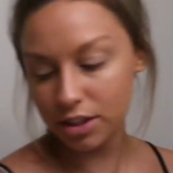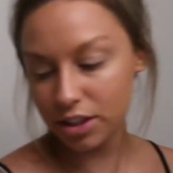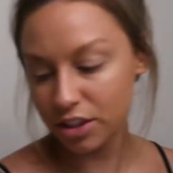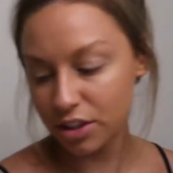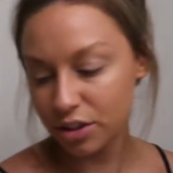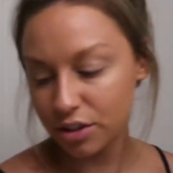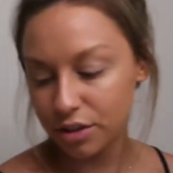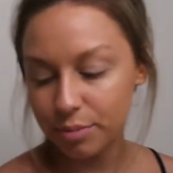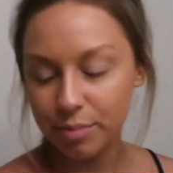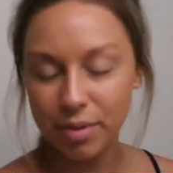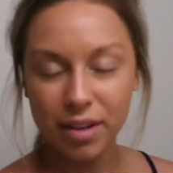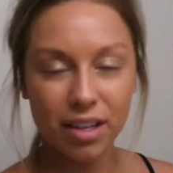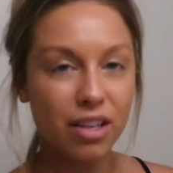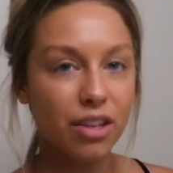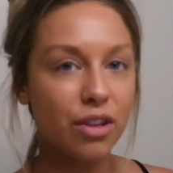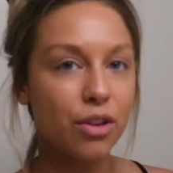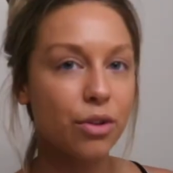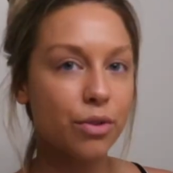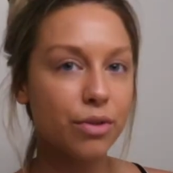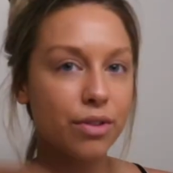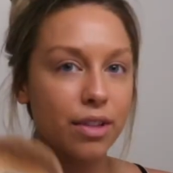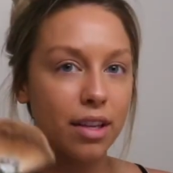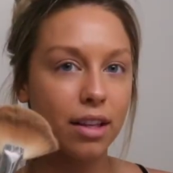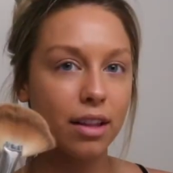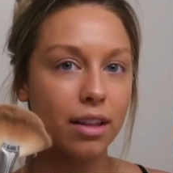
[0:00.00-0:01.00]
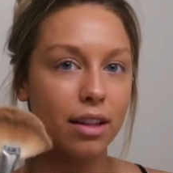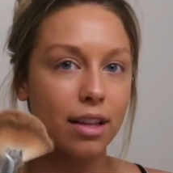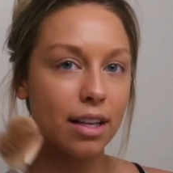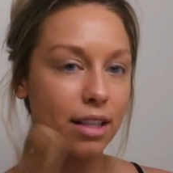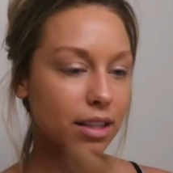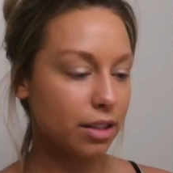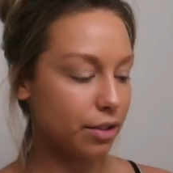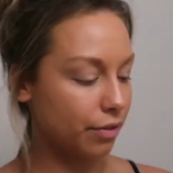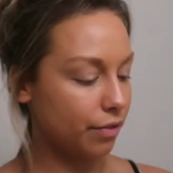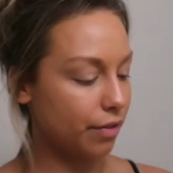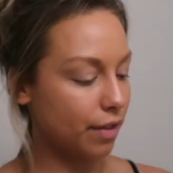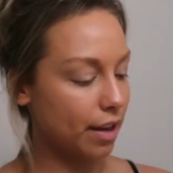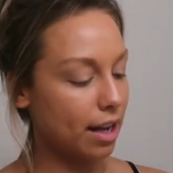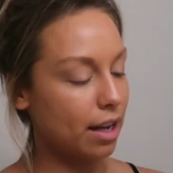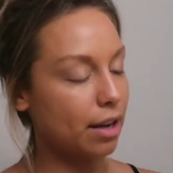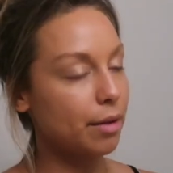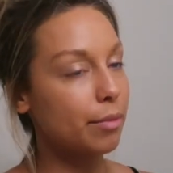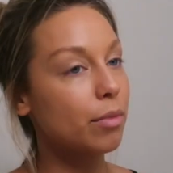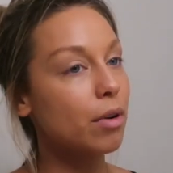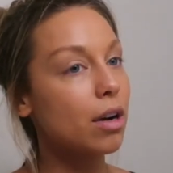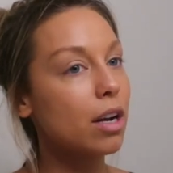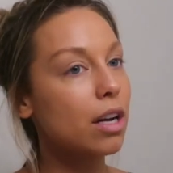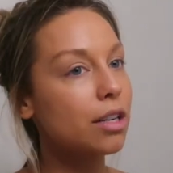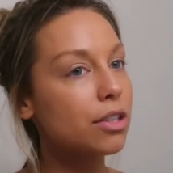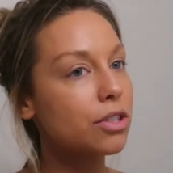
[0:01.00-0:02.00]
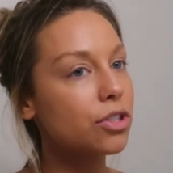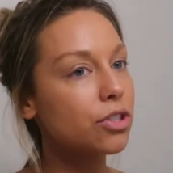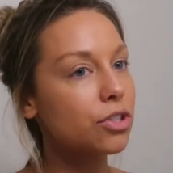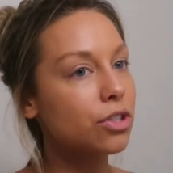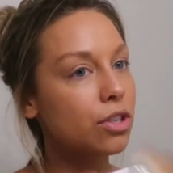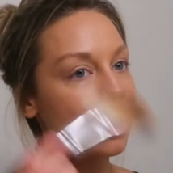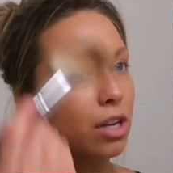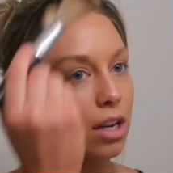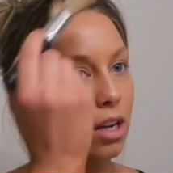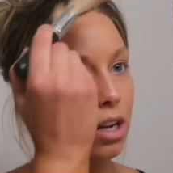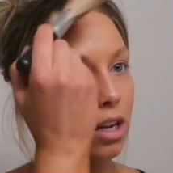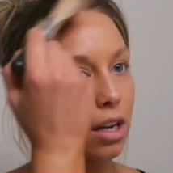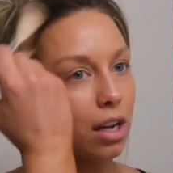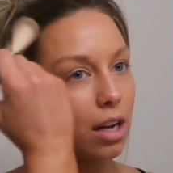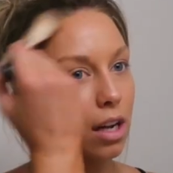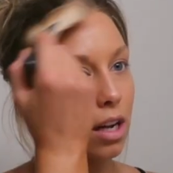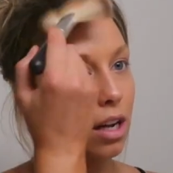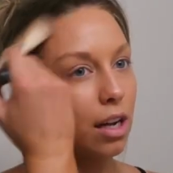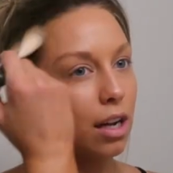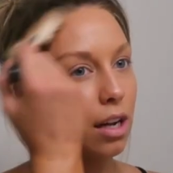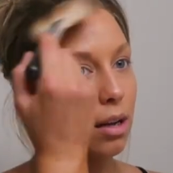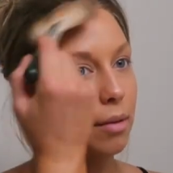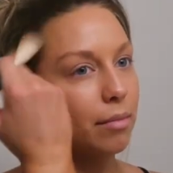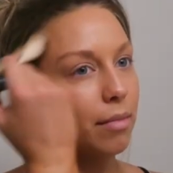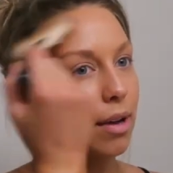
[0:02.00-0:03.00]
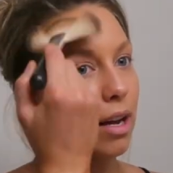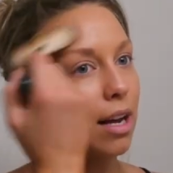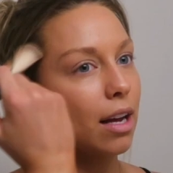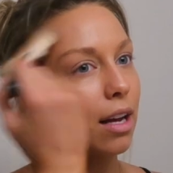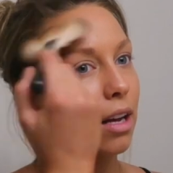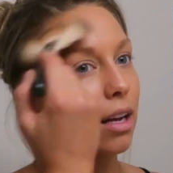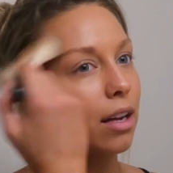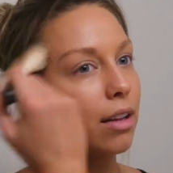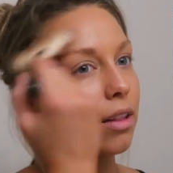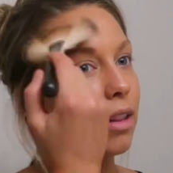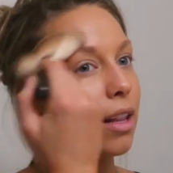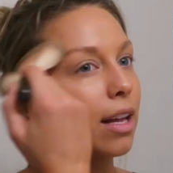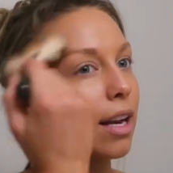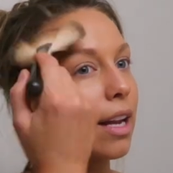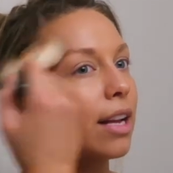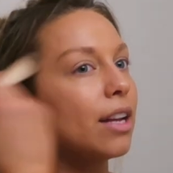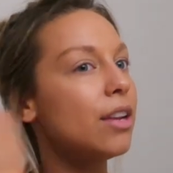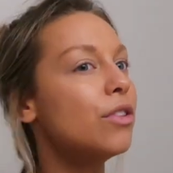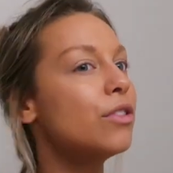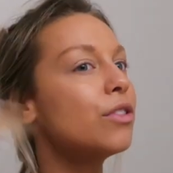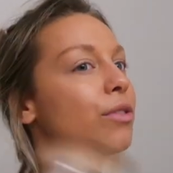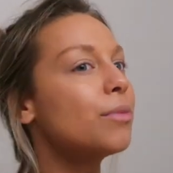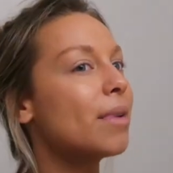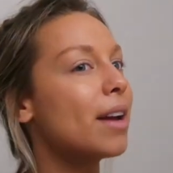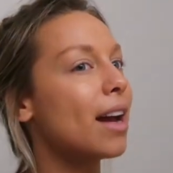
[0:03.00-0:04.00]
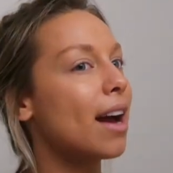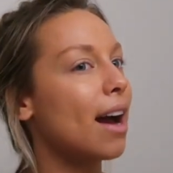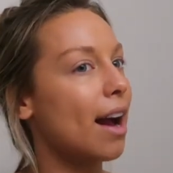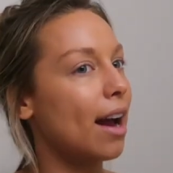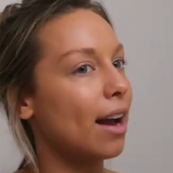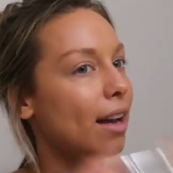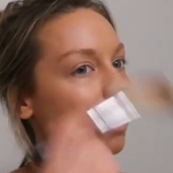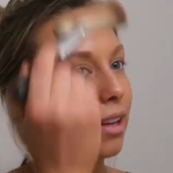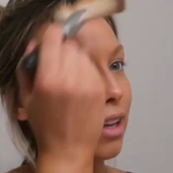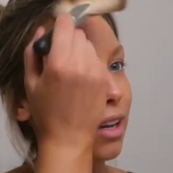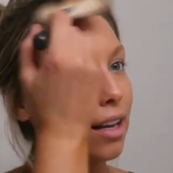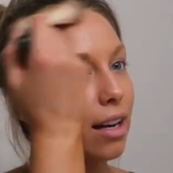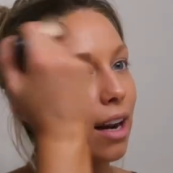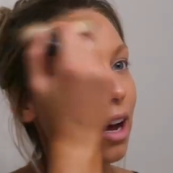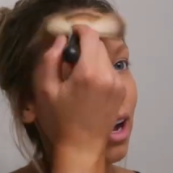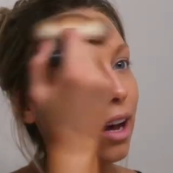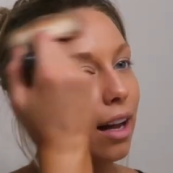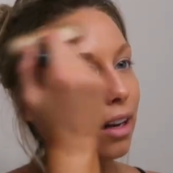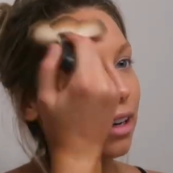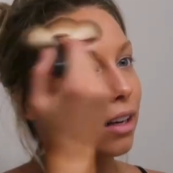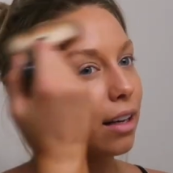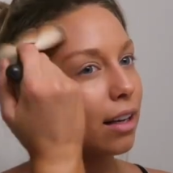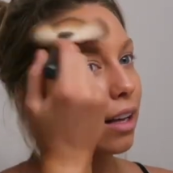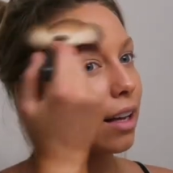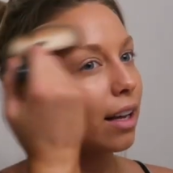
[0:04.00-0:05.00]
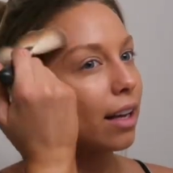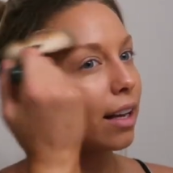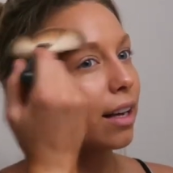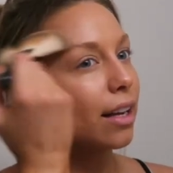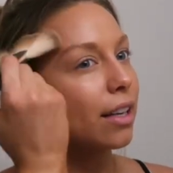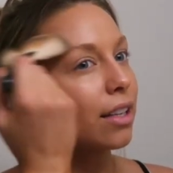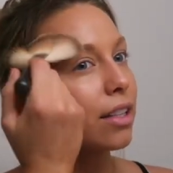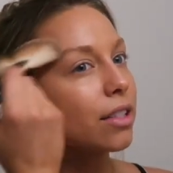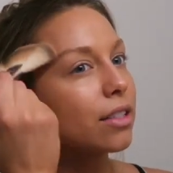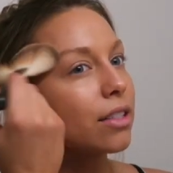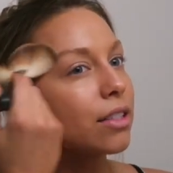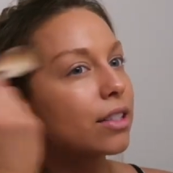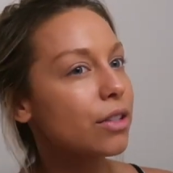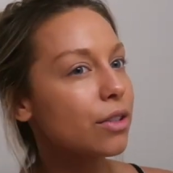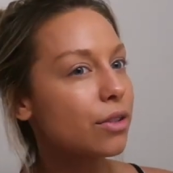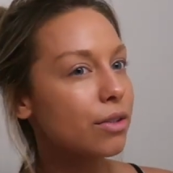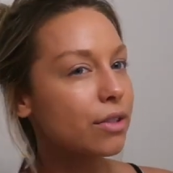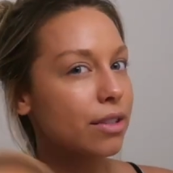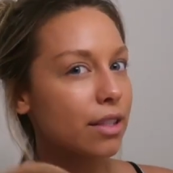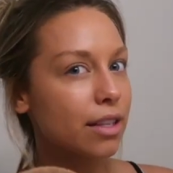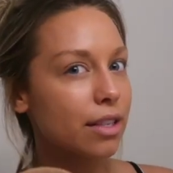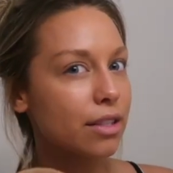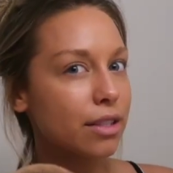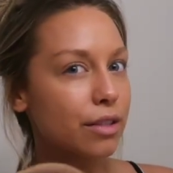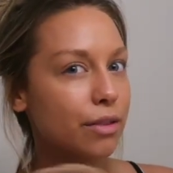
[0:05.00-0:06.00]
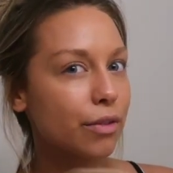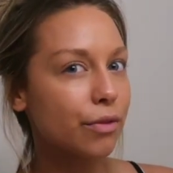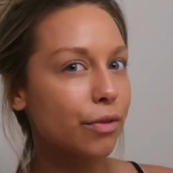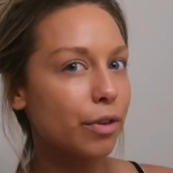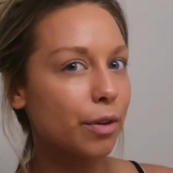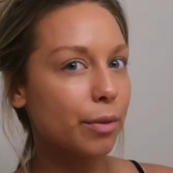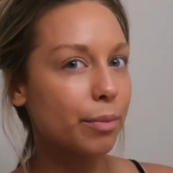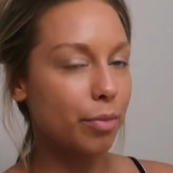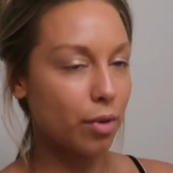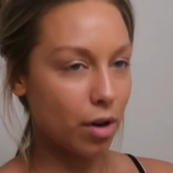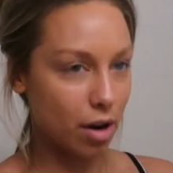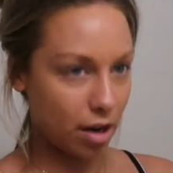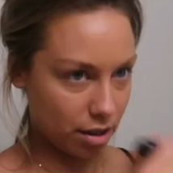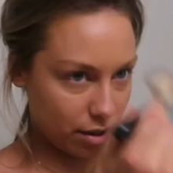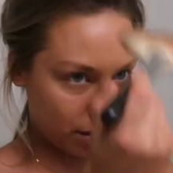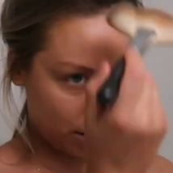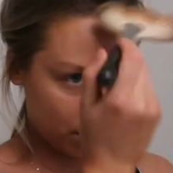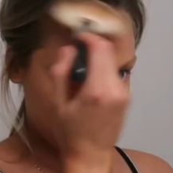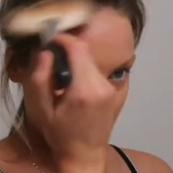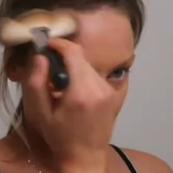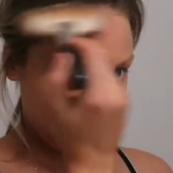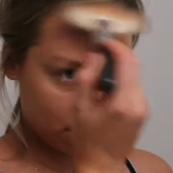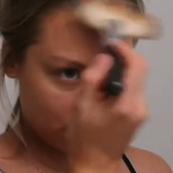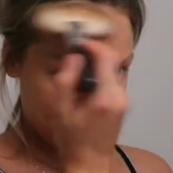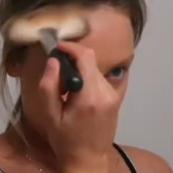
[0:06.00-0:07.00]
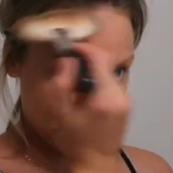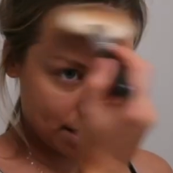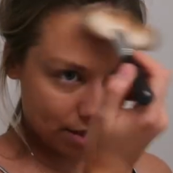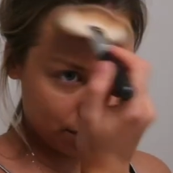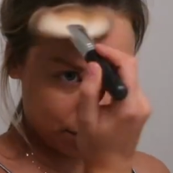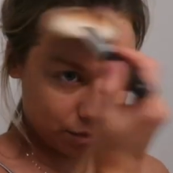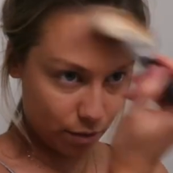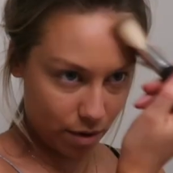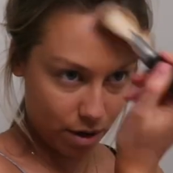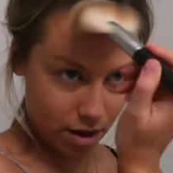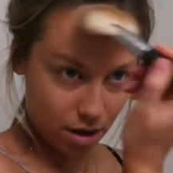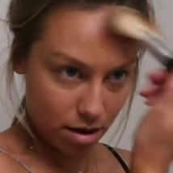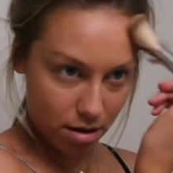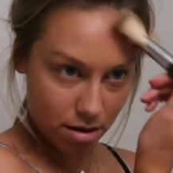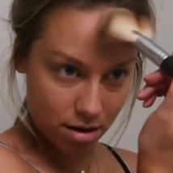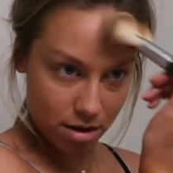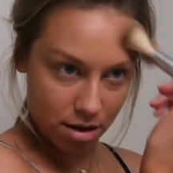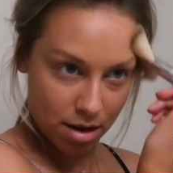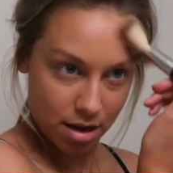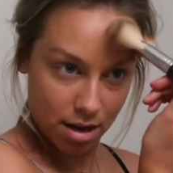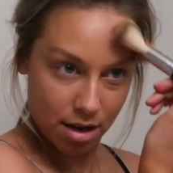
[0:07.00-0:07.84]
just been using this fan brush um, that I use my highlight on, and I just use this for bronzer as well.